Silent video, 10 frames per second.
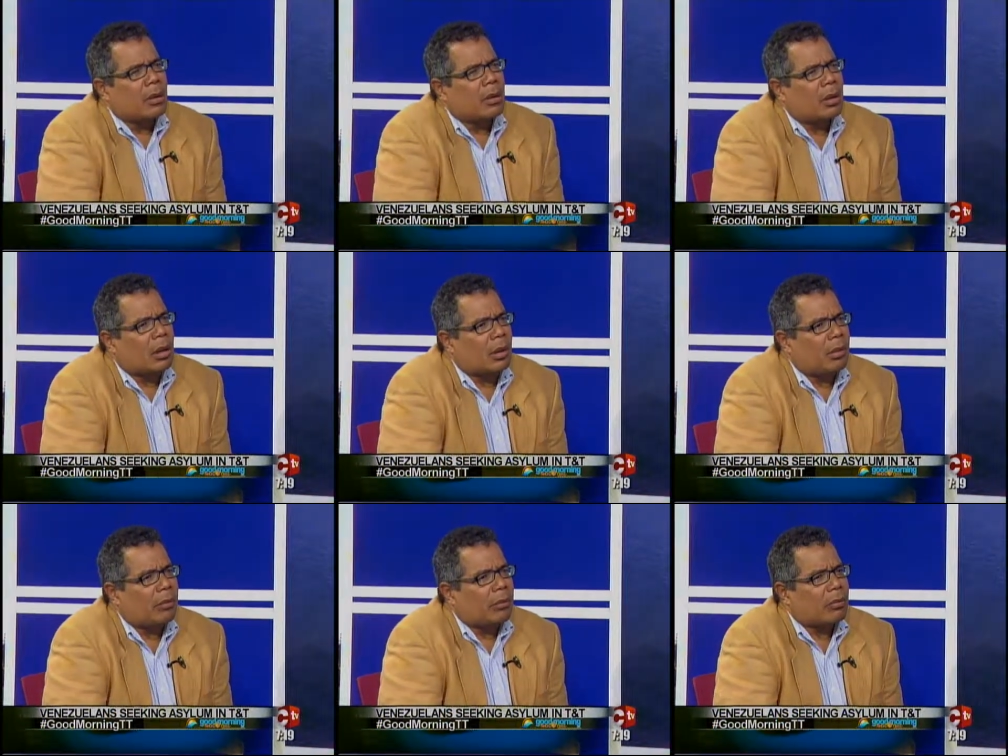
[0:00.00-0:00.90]

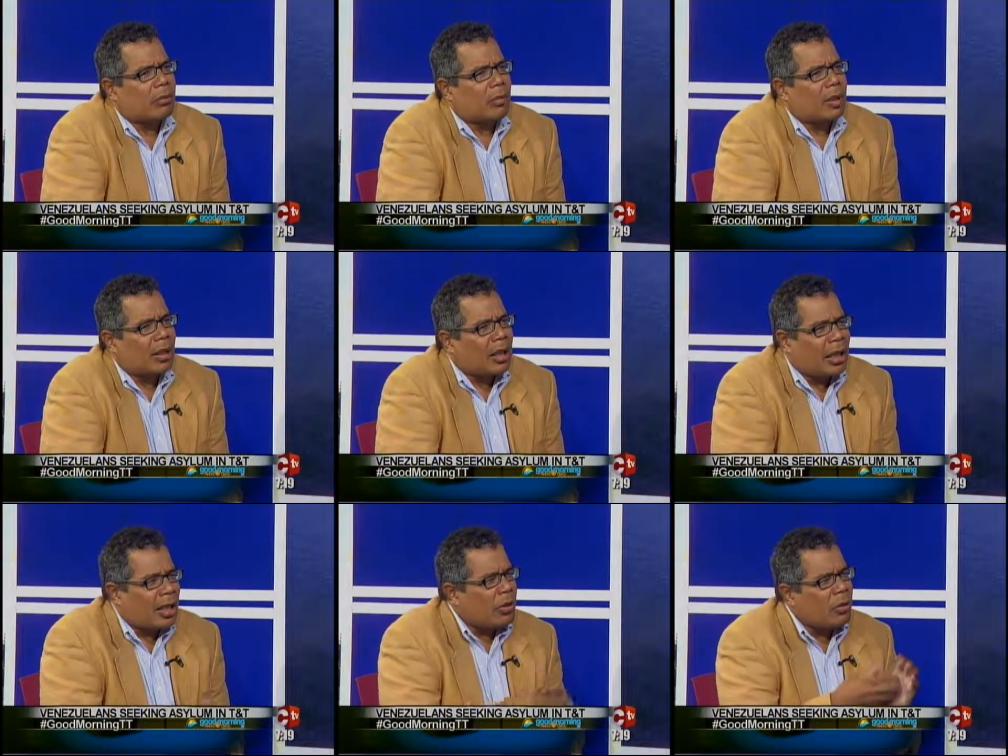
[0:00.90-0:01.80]
can
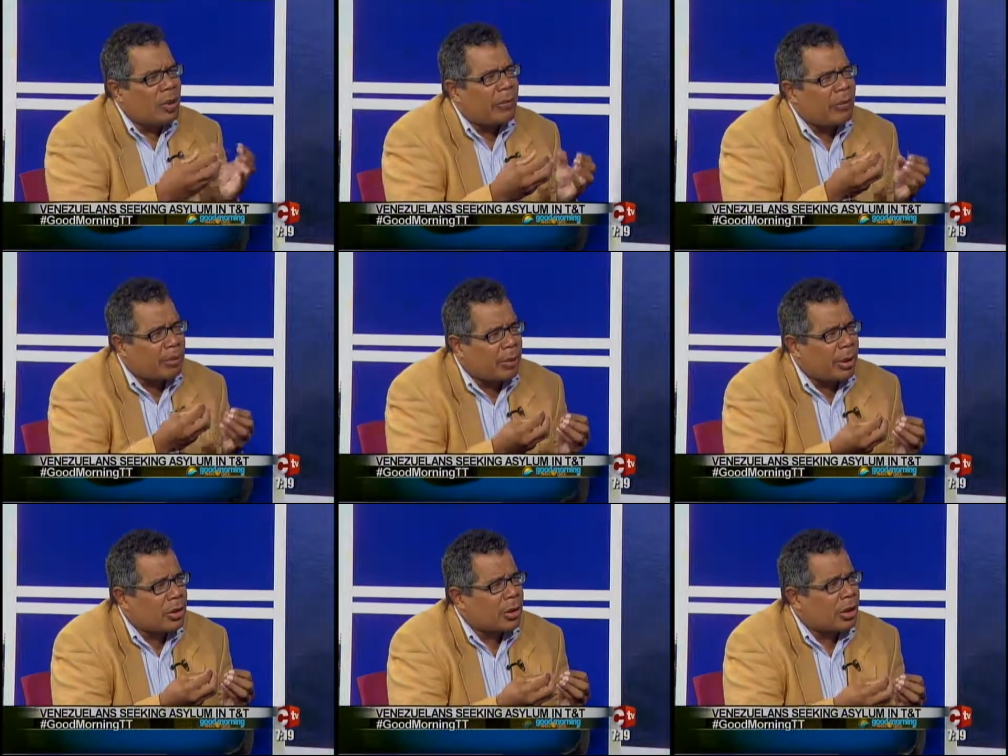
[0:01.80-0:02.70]
you even
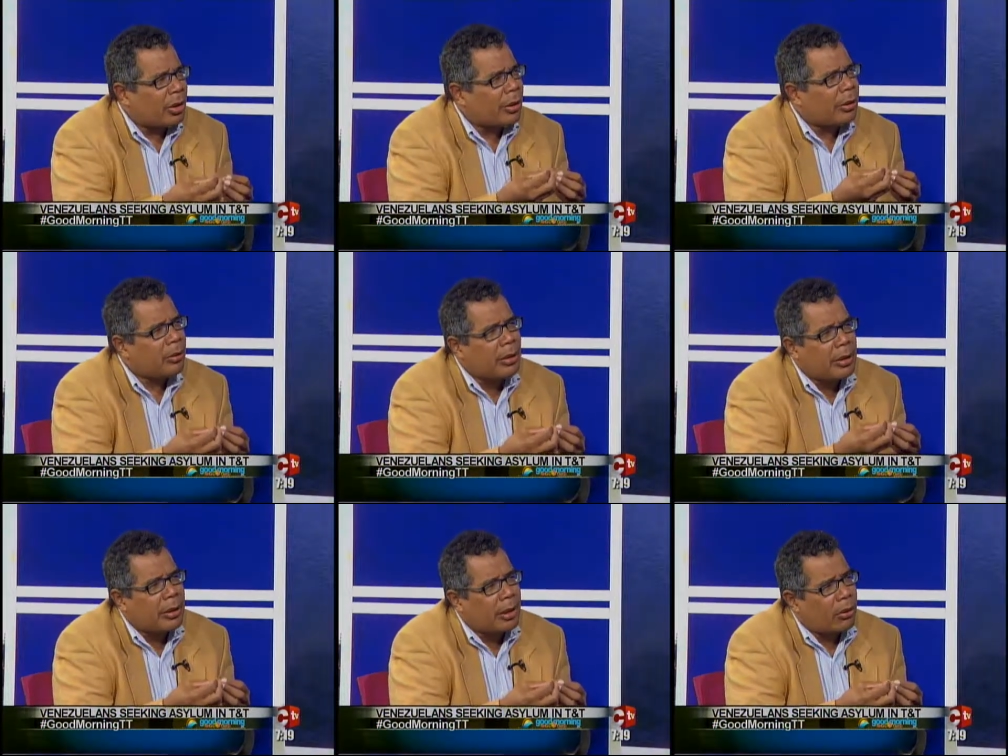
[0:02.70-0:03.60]
picture
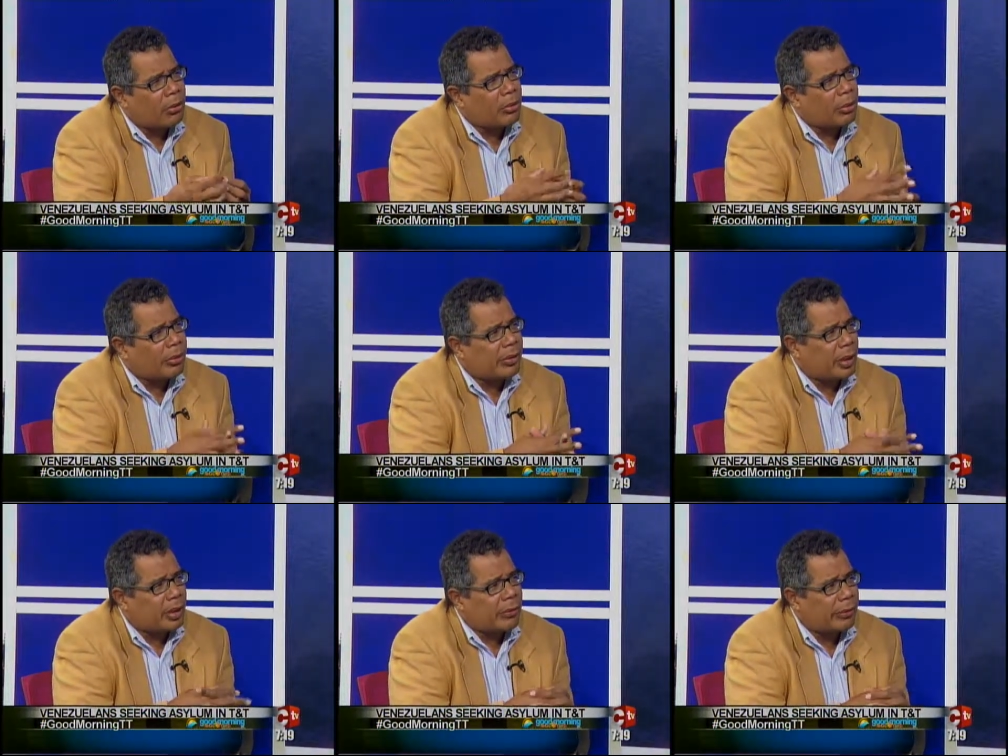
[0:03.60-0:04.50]
13,000%
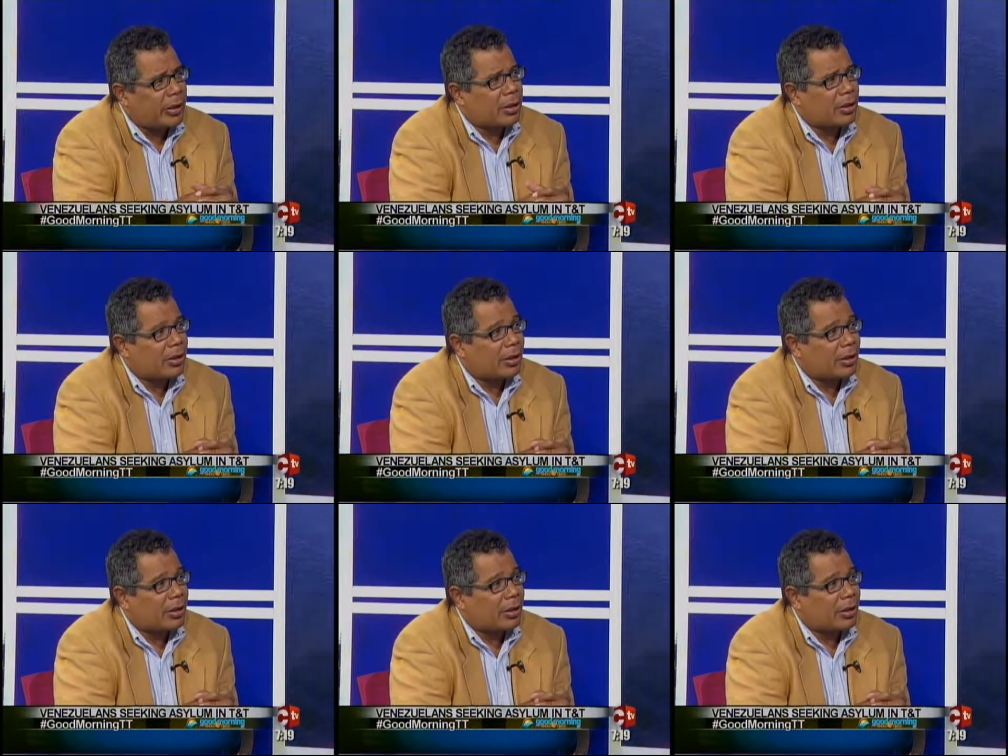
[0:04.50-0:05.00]
inflation?